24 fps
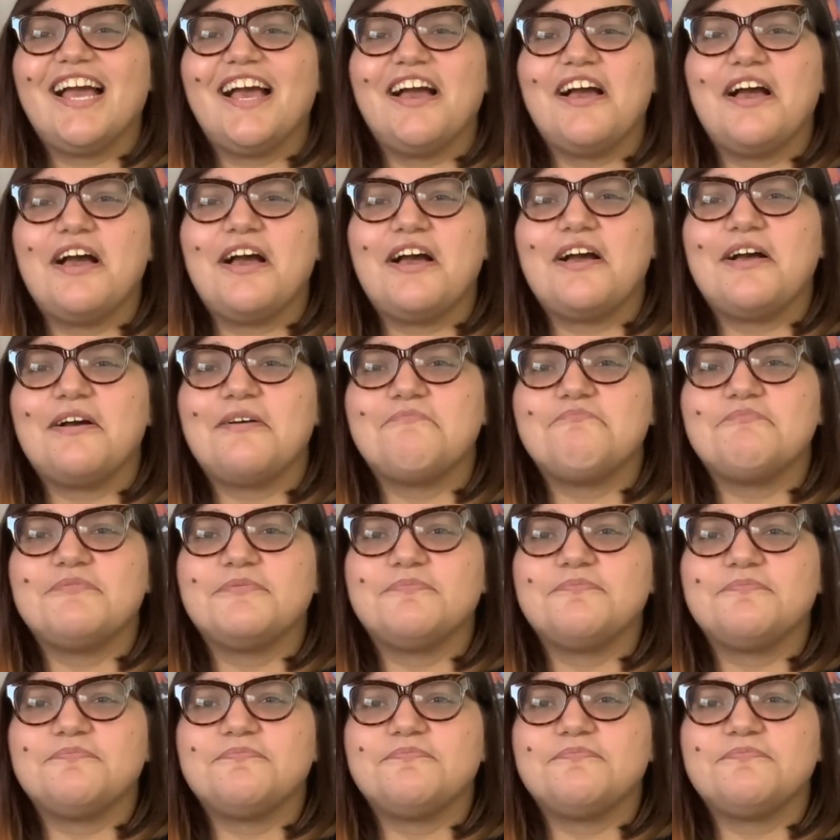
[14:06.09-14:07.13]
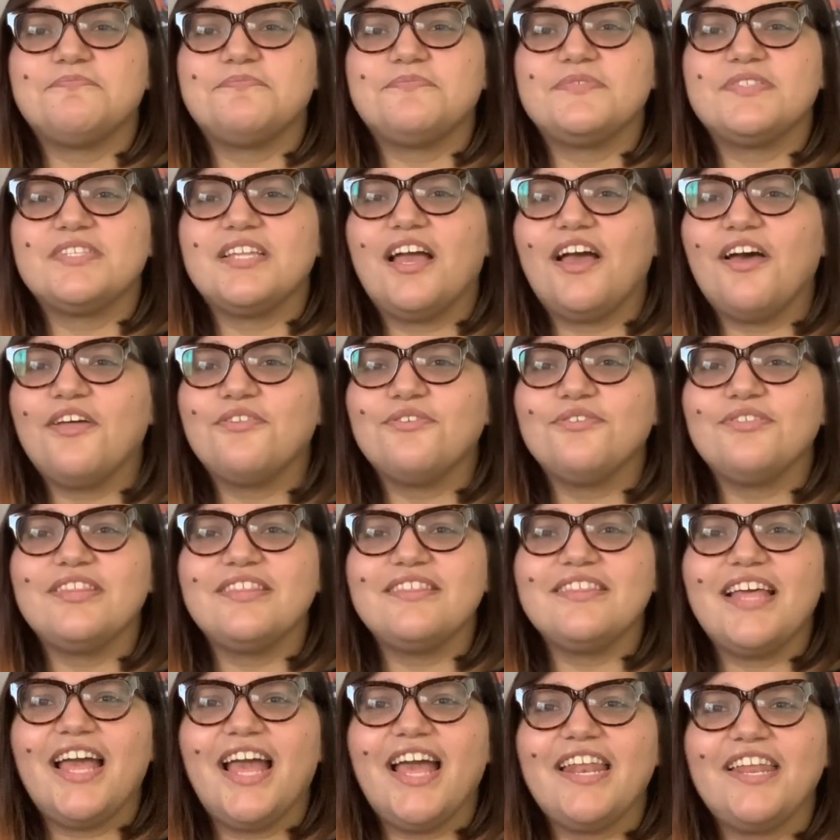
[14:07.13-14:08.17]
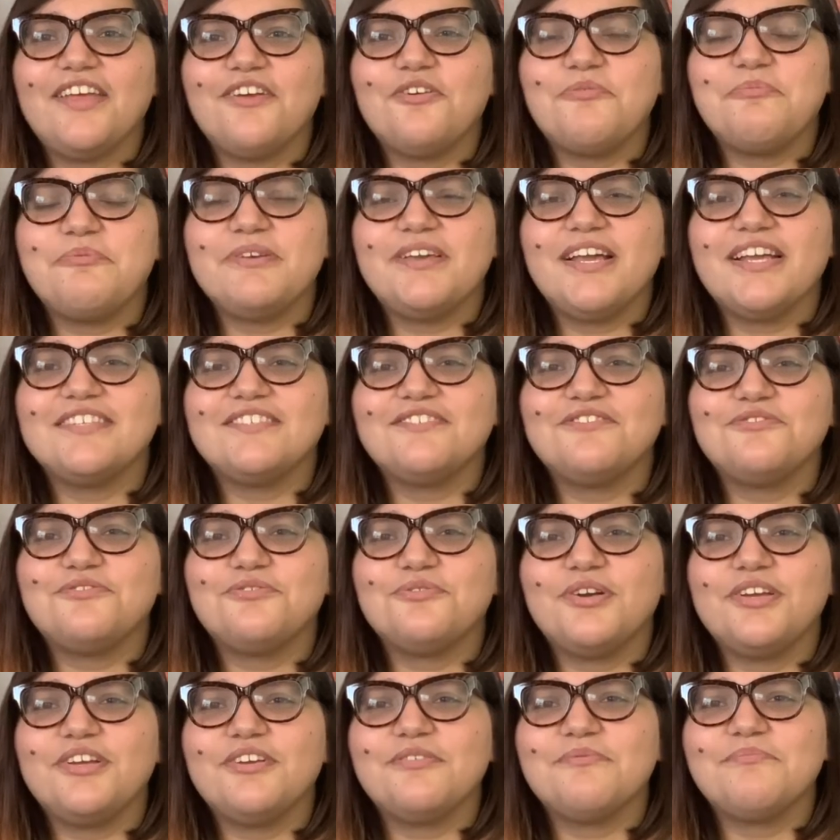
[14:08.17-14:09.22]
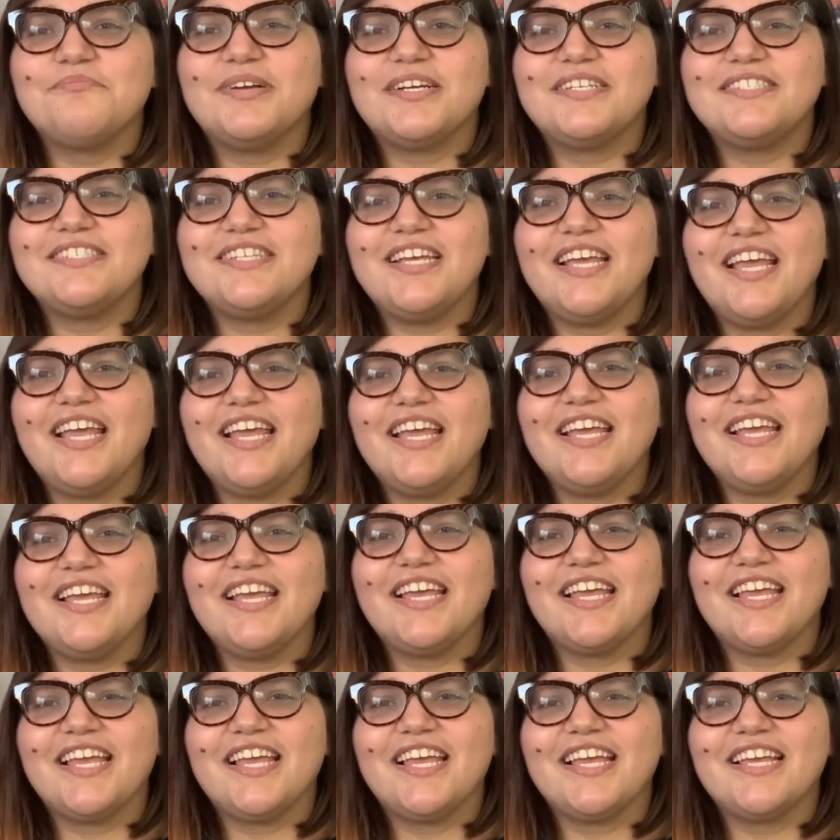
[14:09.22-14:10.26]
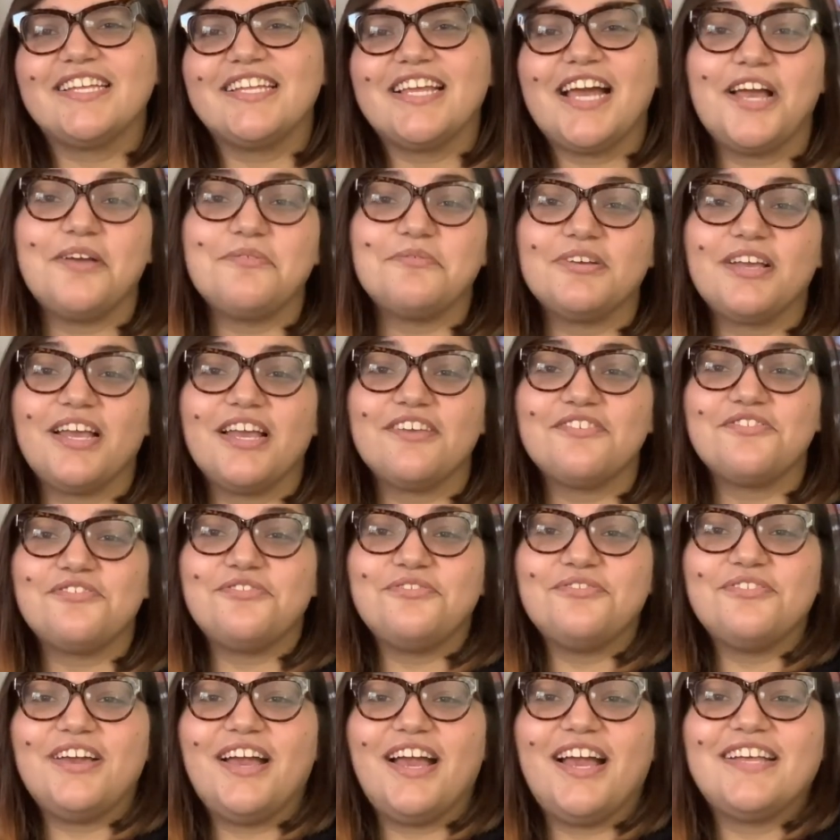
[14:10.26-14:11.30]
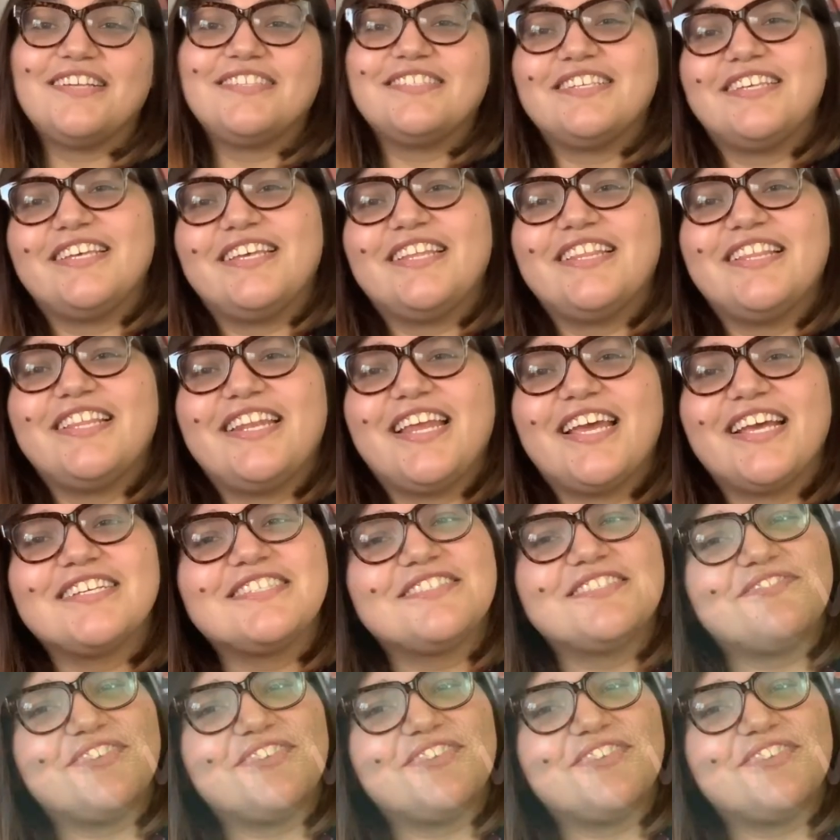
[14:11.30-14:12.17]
Other than that, I hope you guys enjoy your Monday, and I will catch you guys in the next